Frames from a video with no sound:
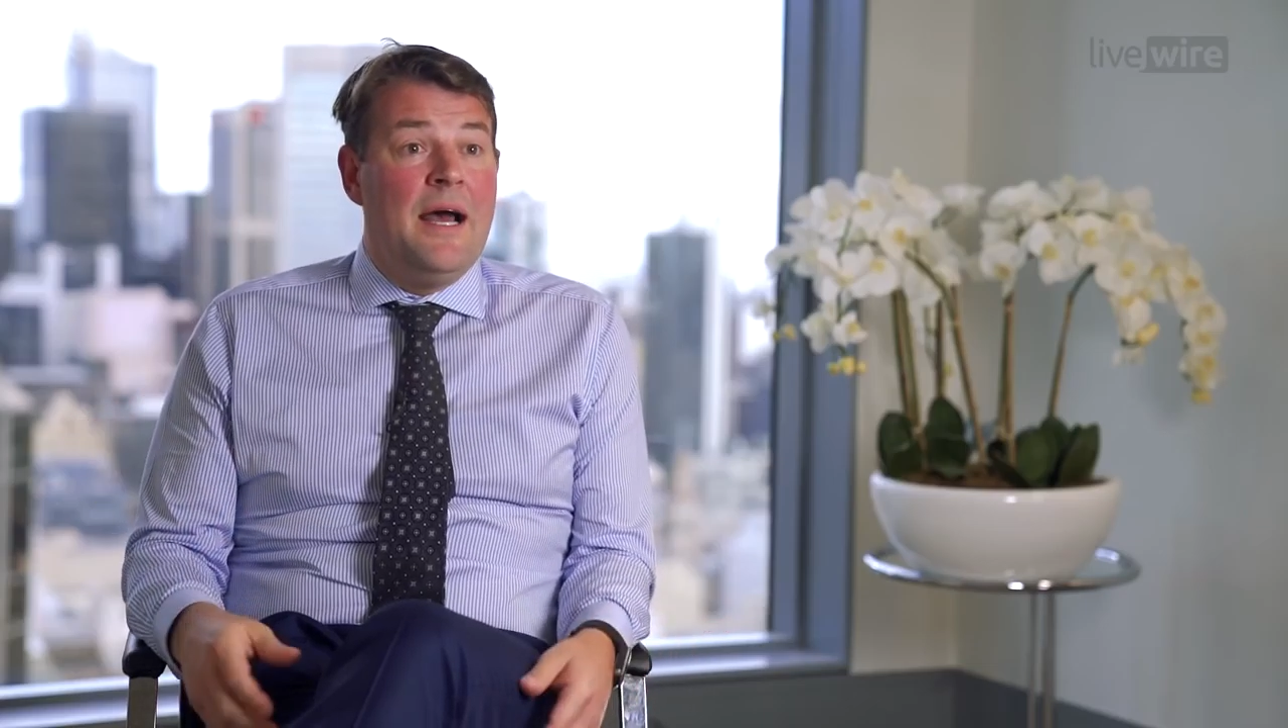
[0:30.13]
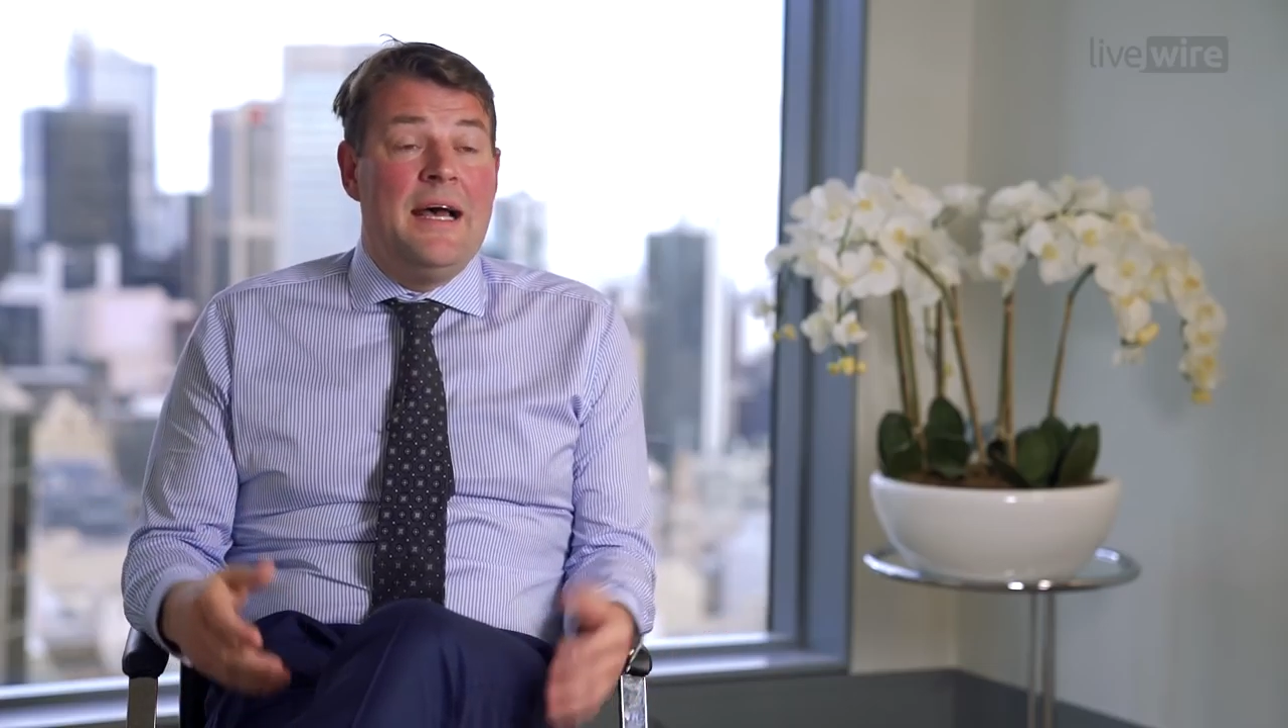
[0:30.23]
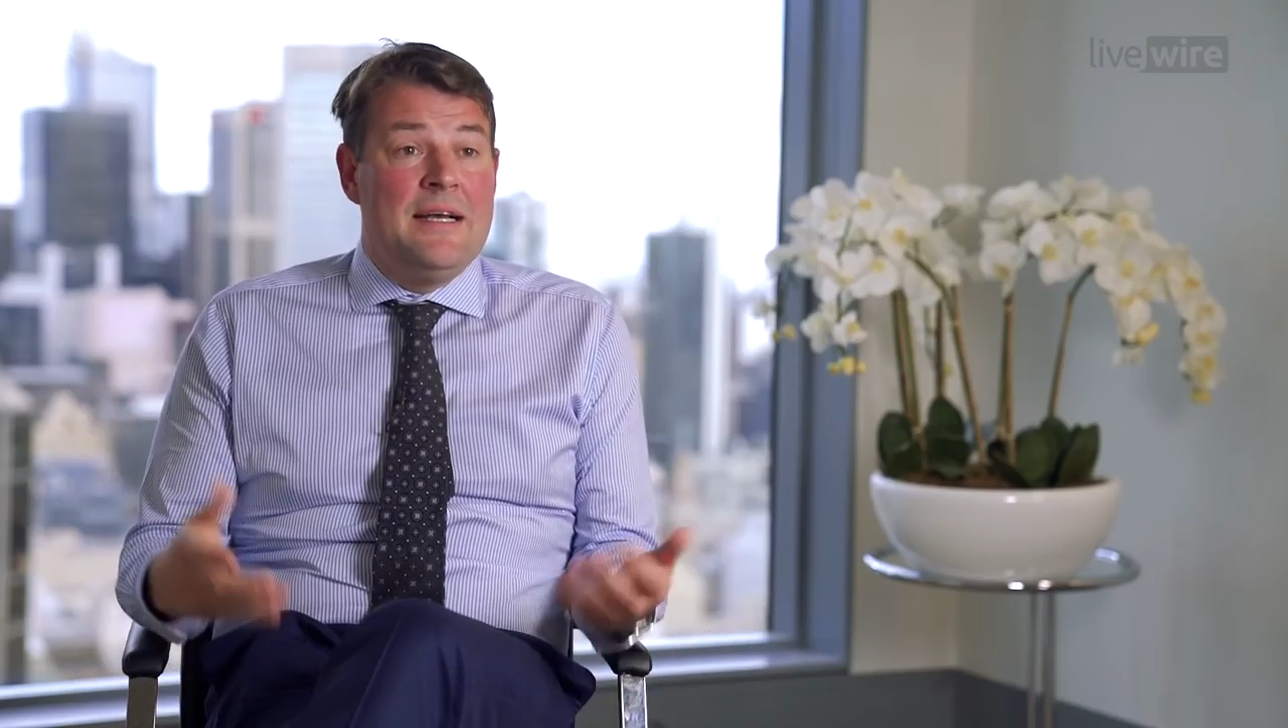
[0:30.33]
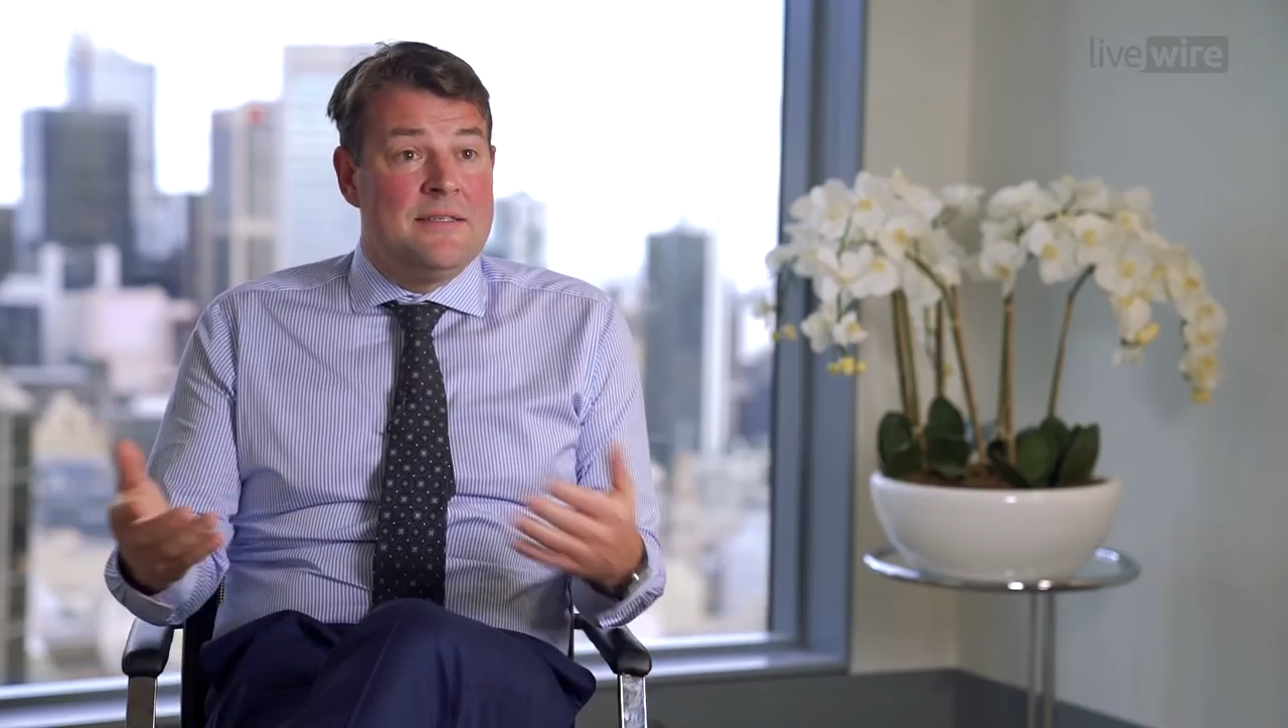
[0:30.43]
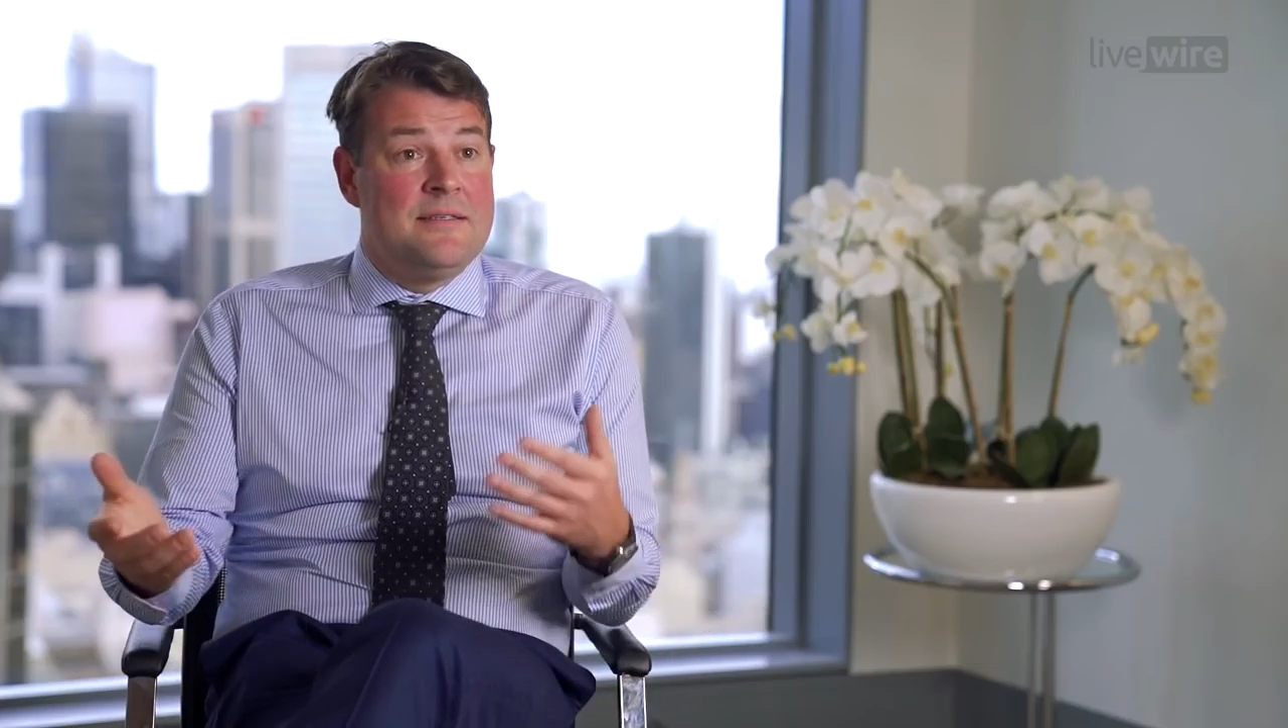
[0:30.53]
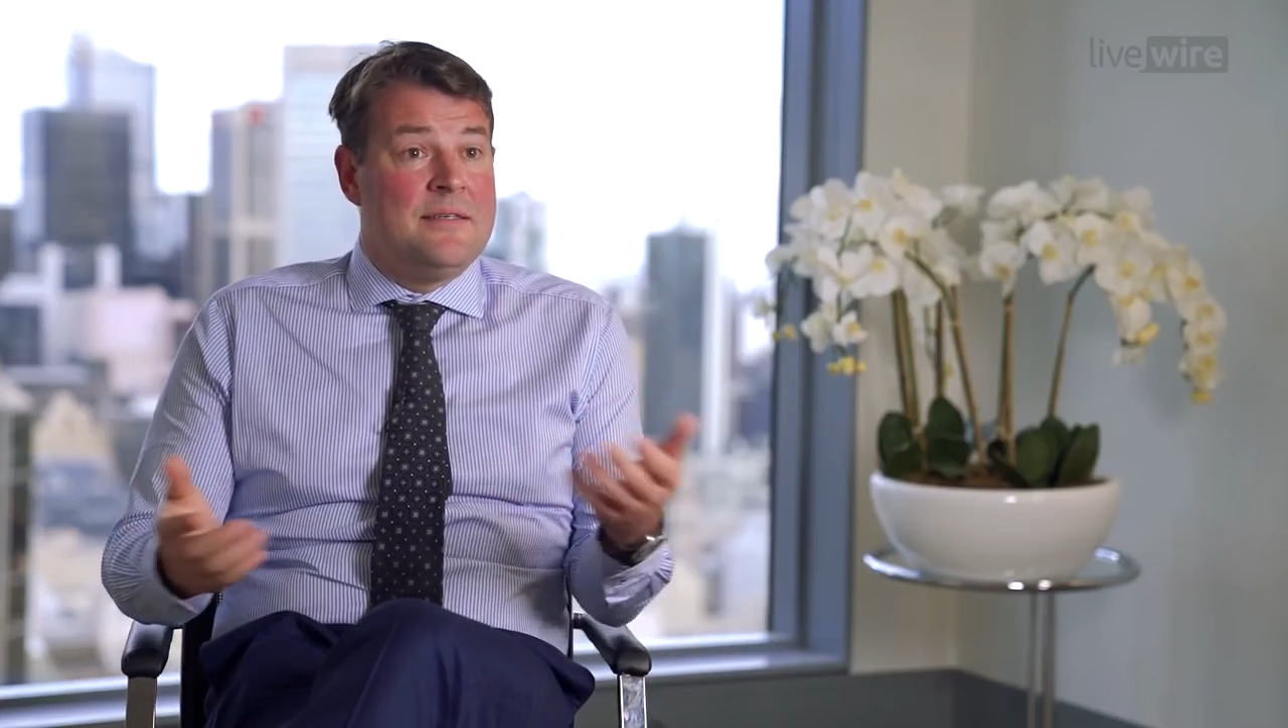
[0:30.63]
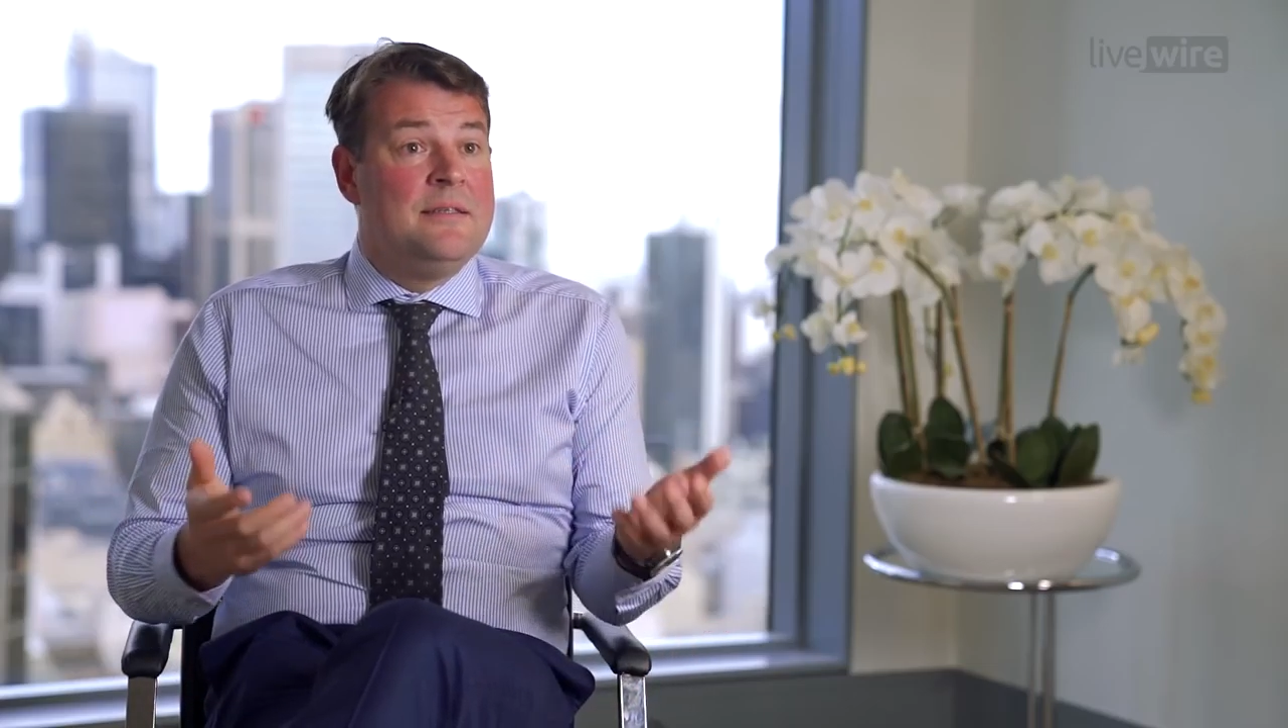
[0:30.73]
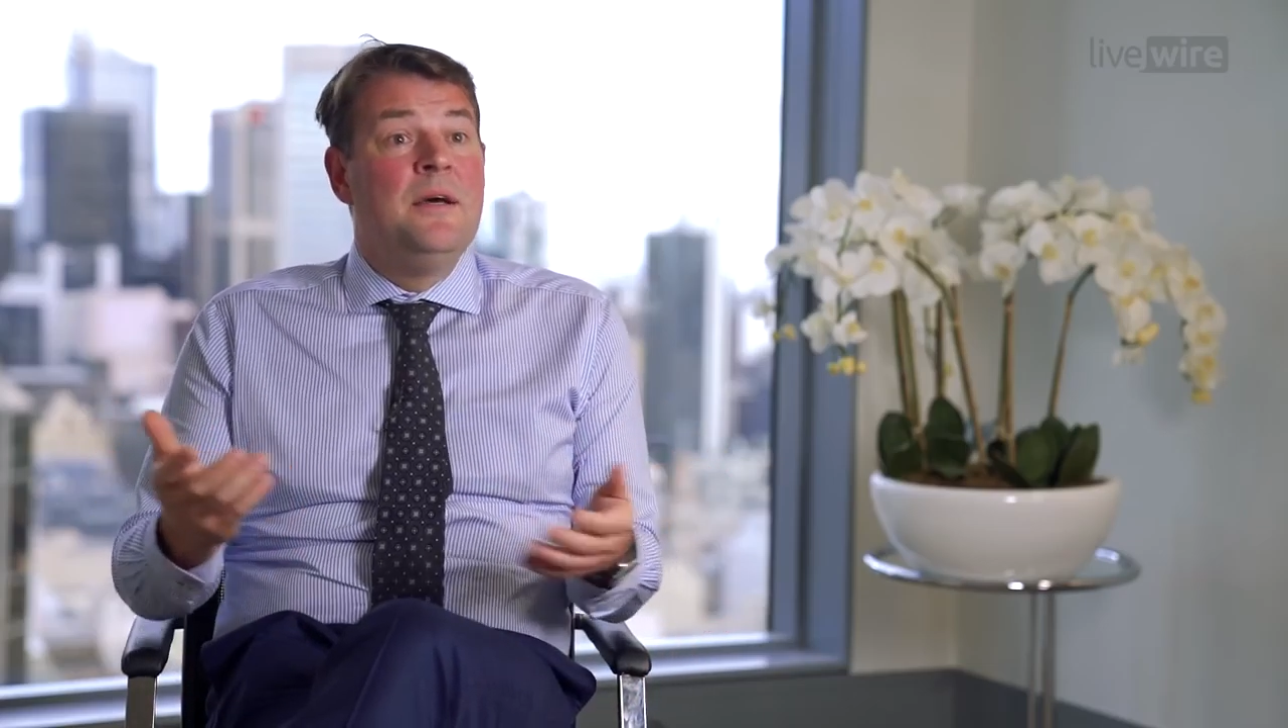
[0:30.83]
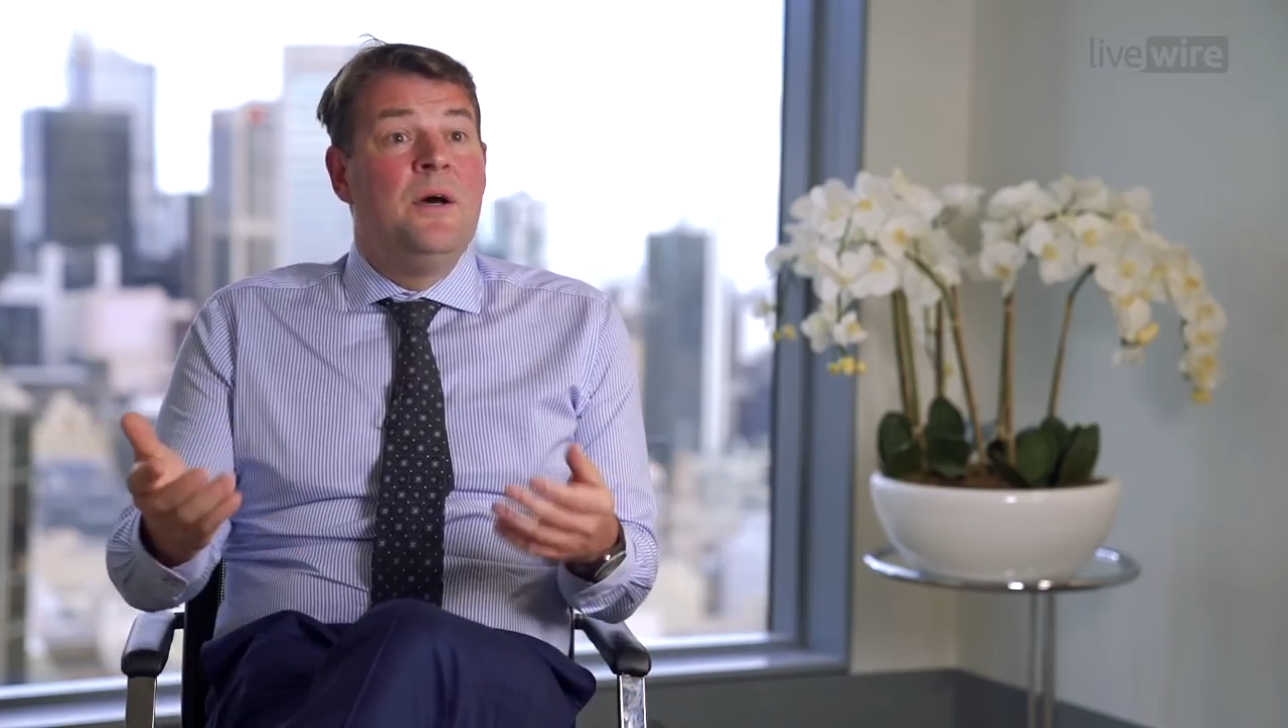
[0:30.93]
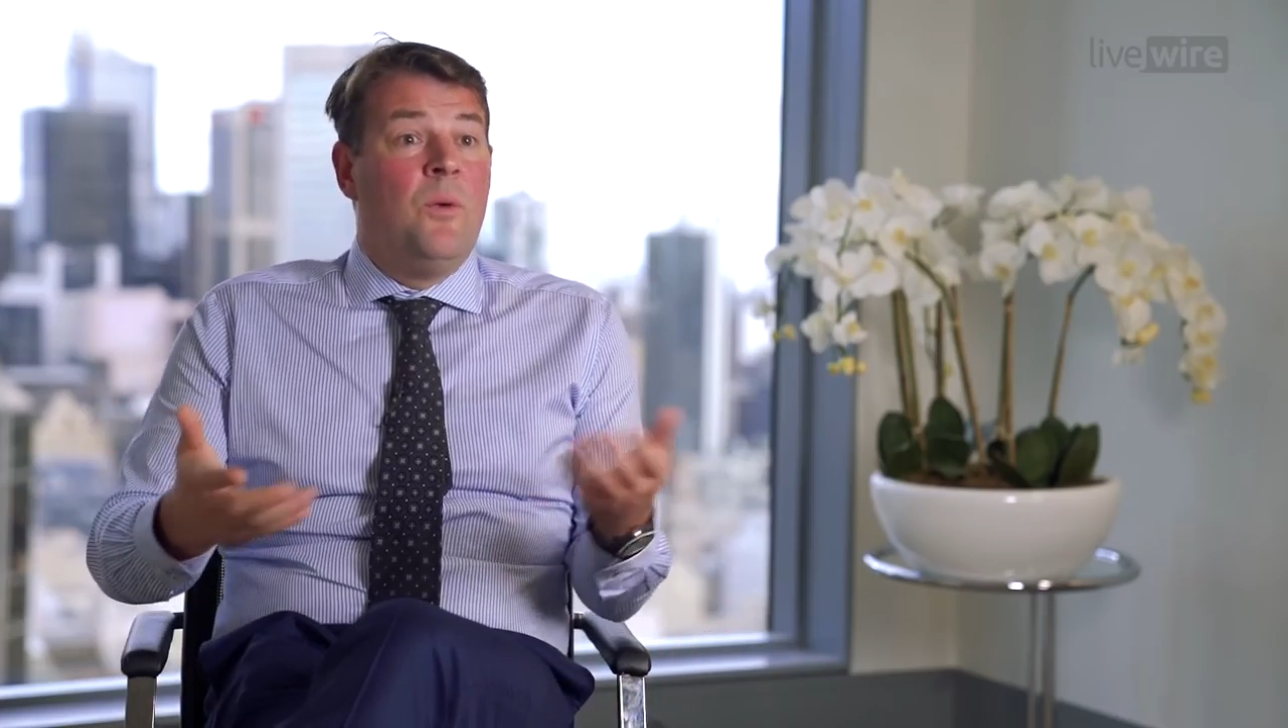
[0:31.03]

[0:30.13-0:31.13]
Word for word: houses and